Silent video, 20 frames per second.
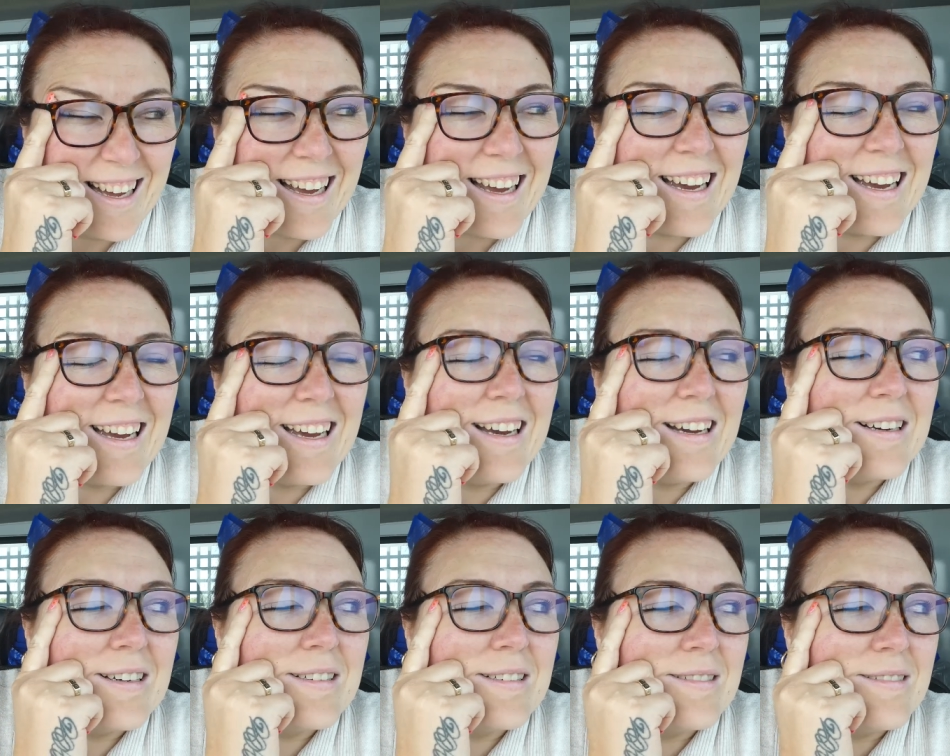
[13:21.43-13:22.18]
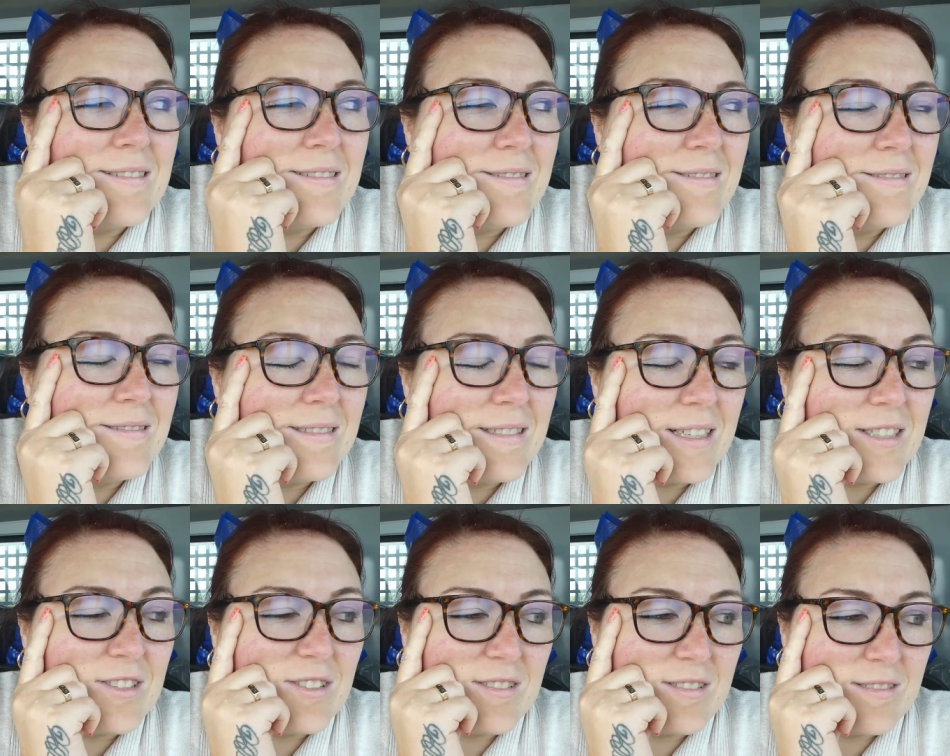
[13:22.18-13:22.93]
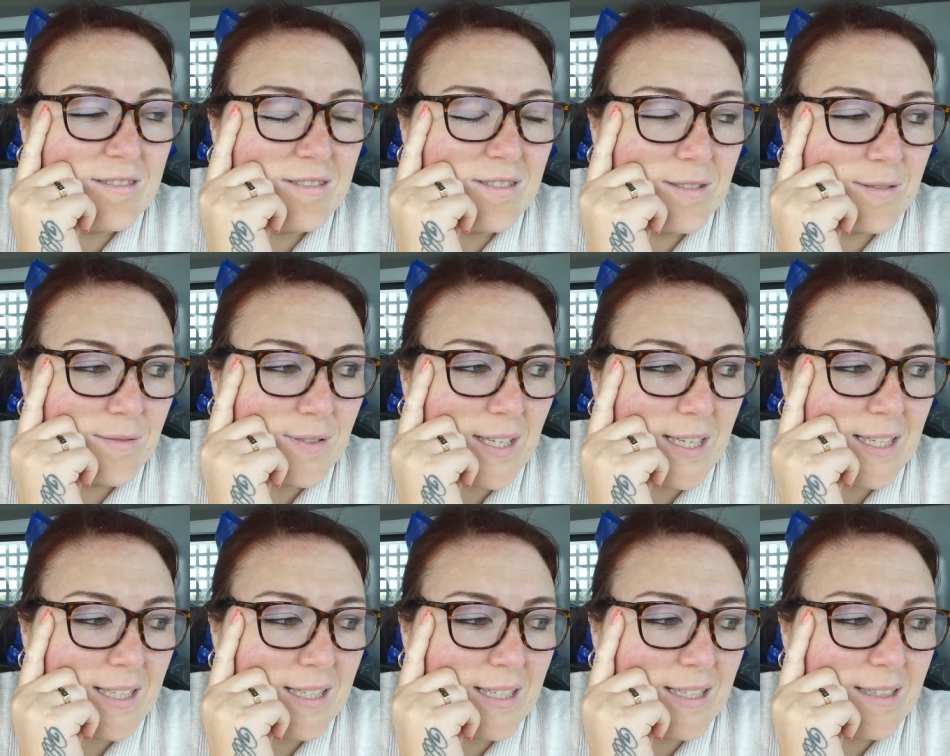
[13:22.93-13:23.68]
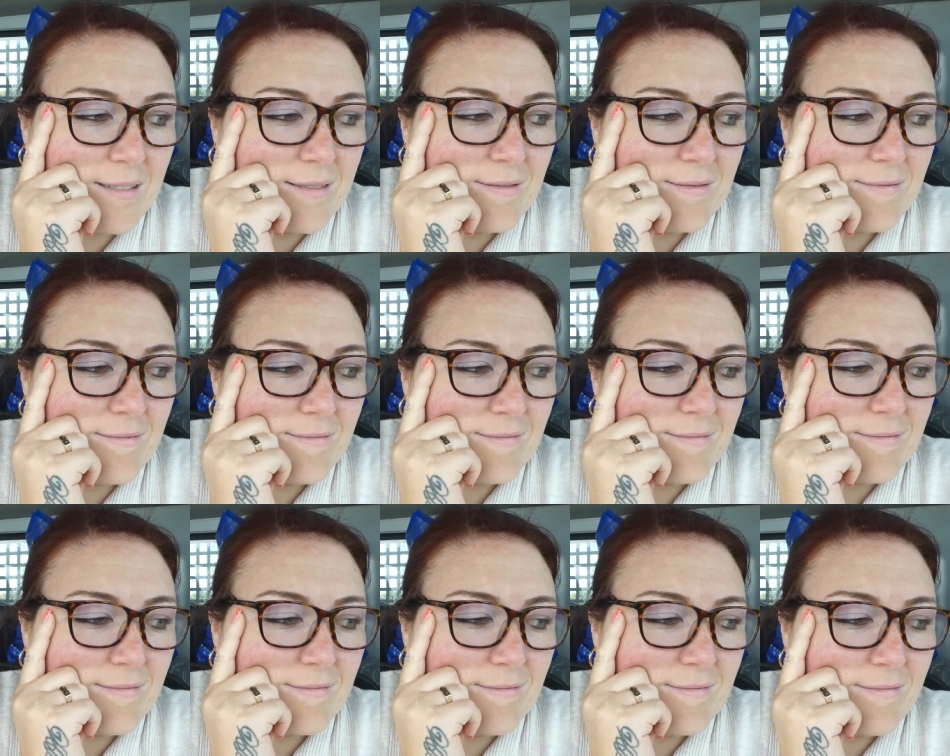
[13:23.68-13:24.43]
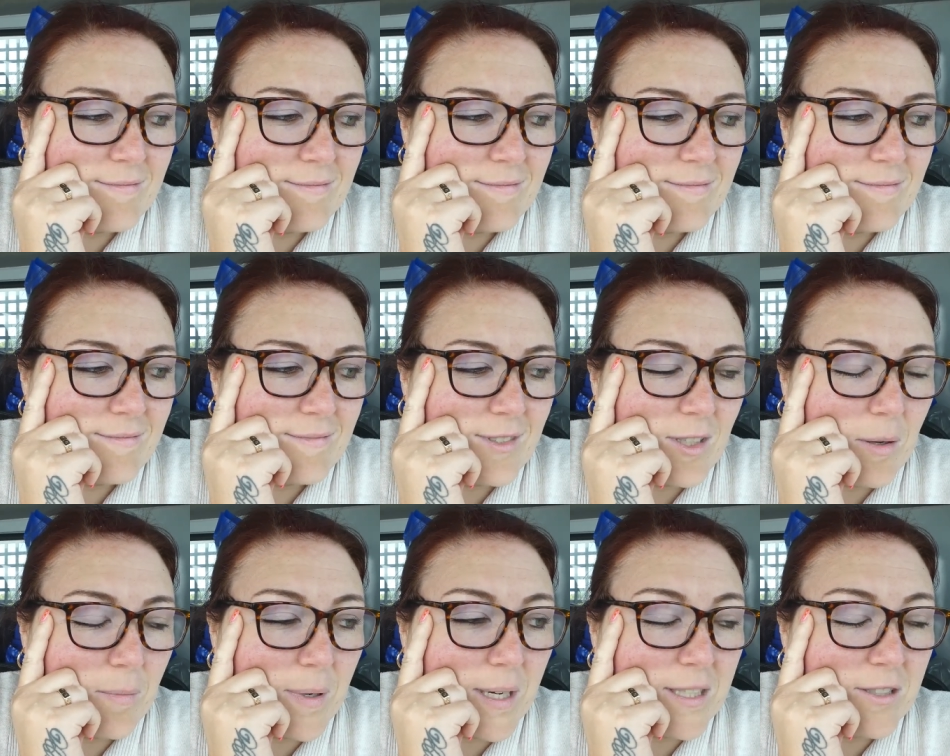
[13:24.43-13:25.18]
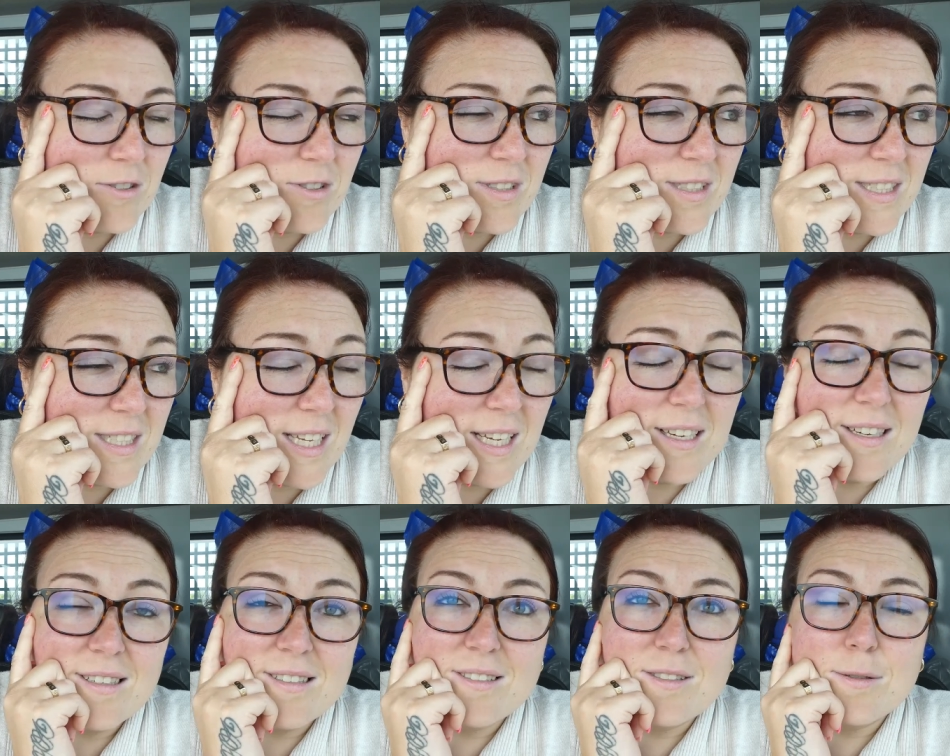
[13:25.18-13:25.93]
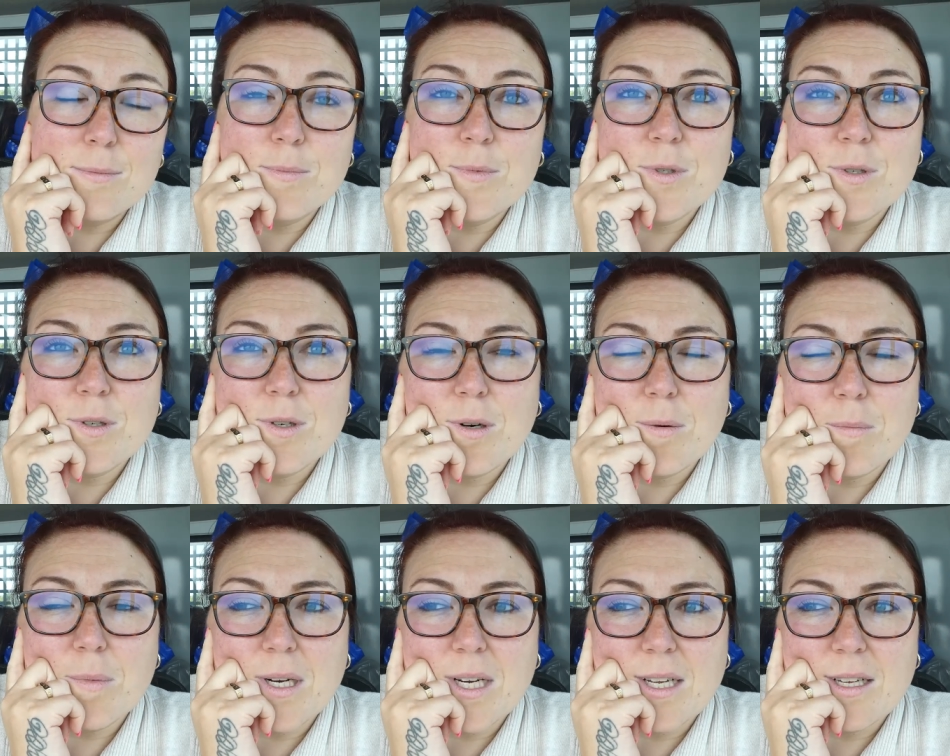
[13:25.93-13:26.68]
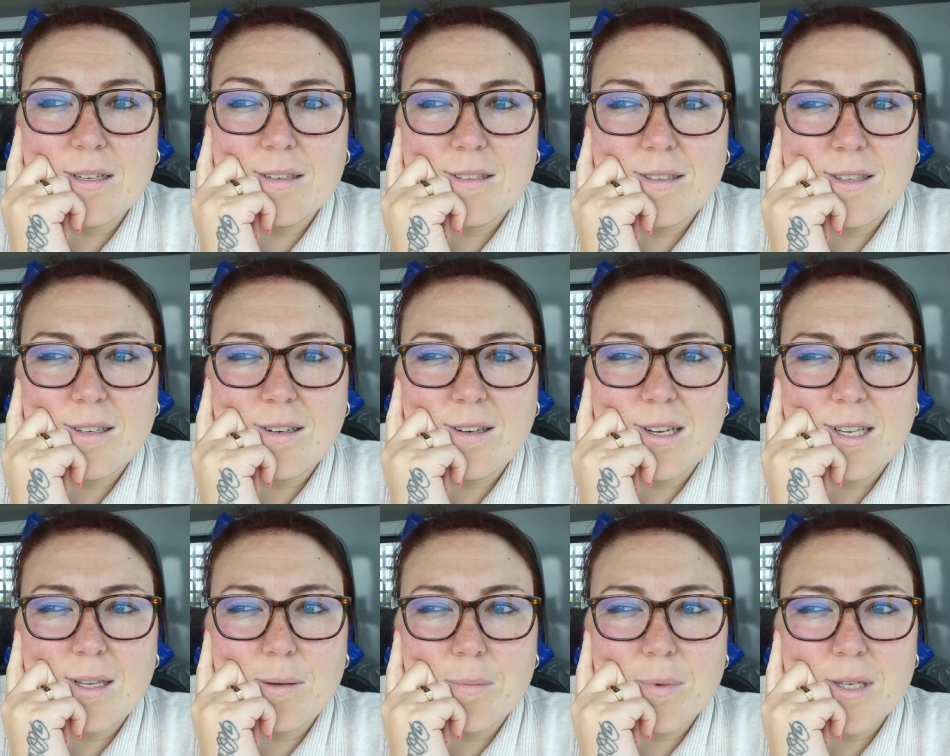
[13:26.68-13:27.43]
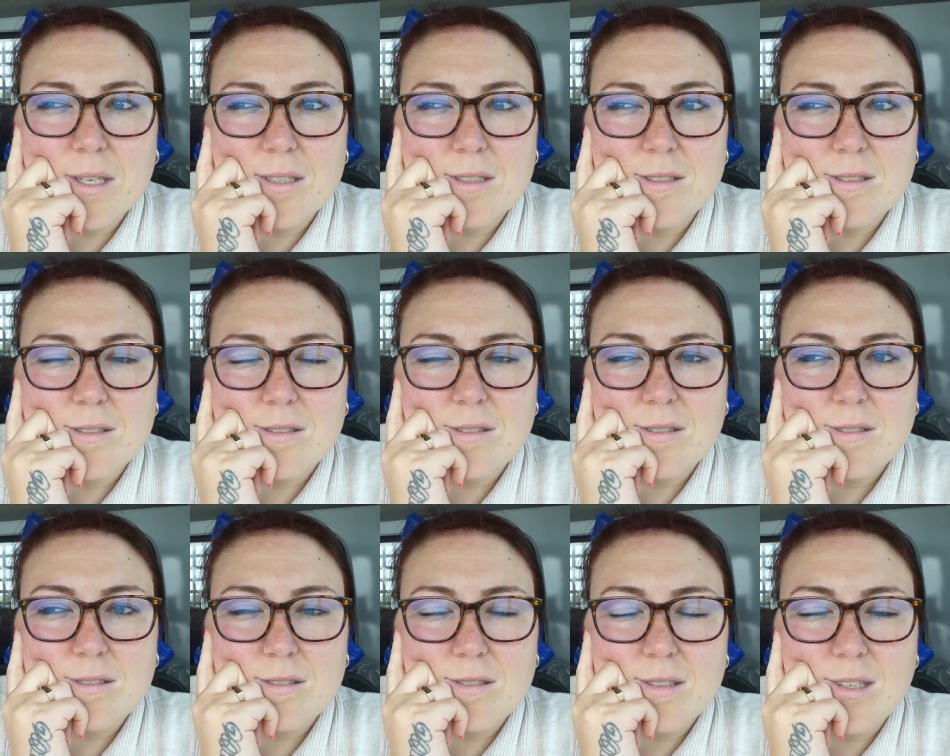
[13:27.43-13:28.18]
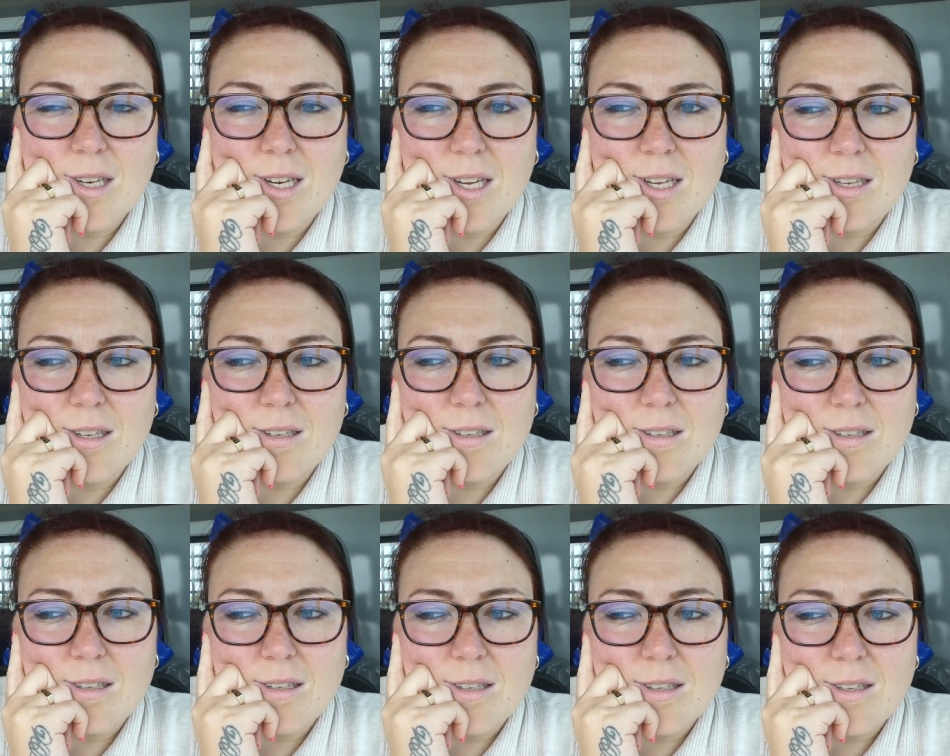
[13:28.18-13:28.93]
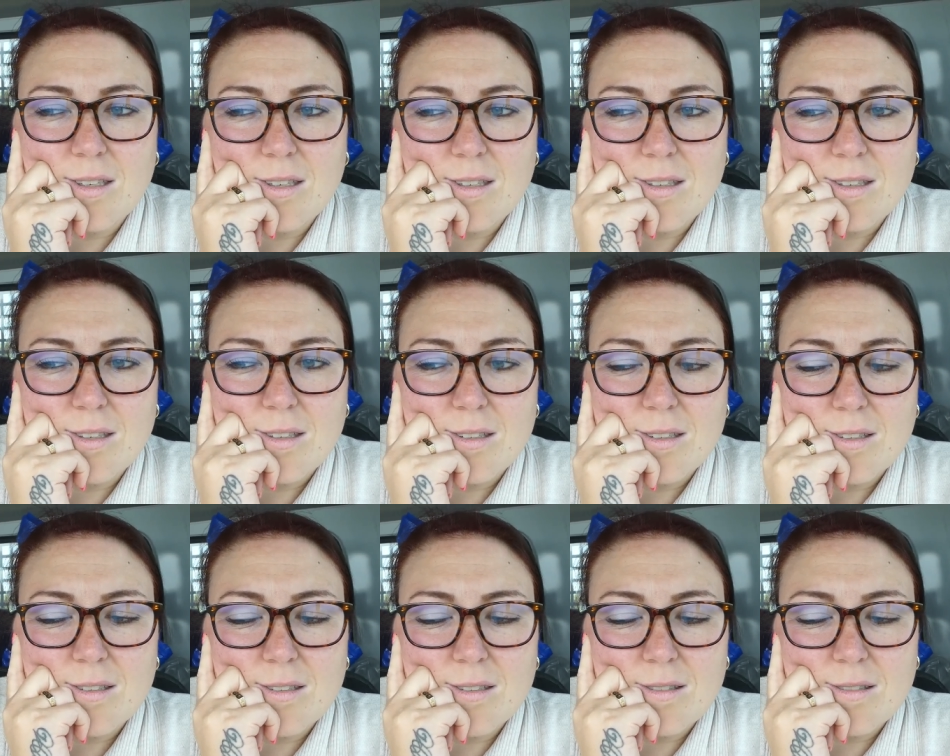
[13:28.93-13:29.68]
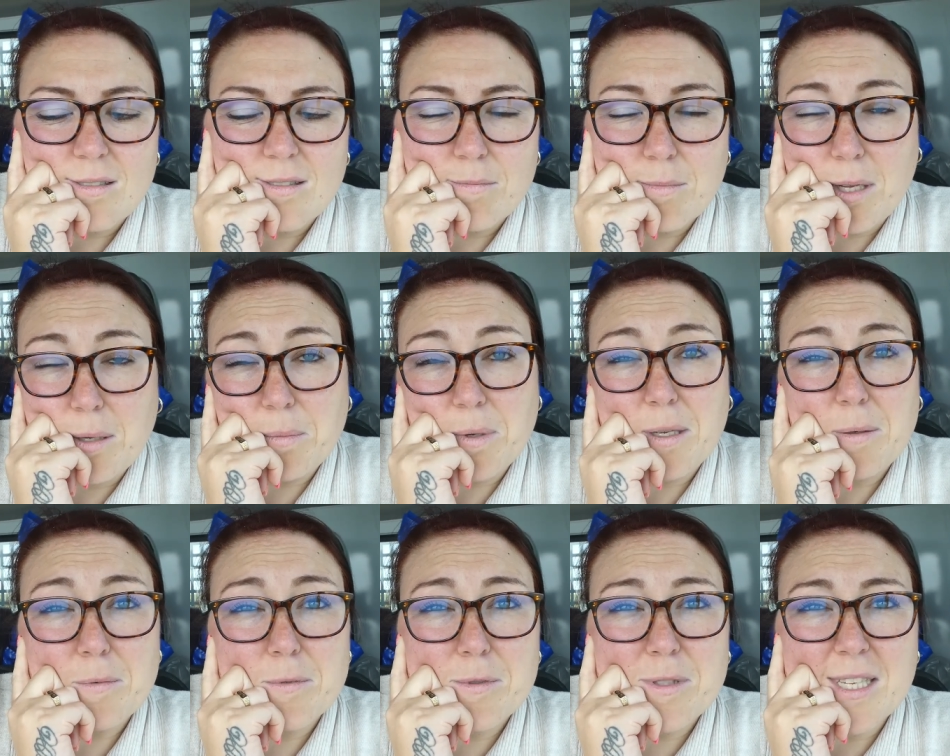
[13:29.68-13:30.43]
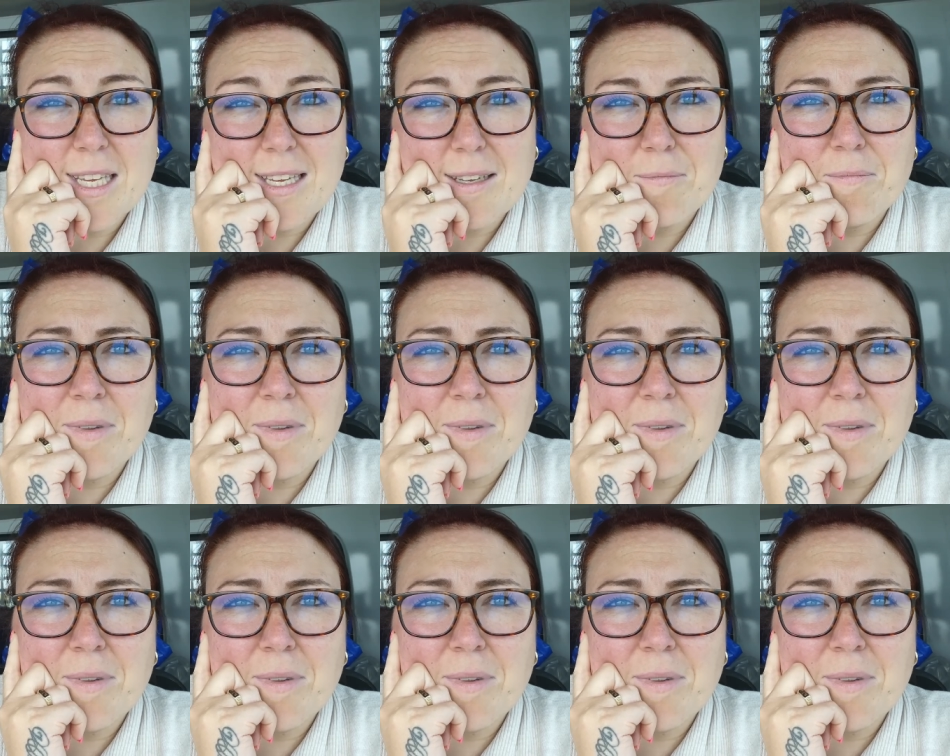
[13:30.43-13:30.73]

uh, I'm just not feeling it, so I might just knit some more on my eyelet burst today. Maybe we'll see.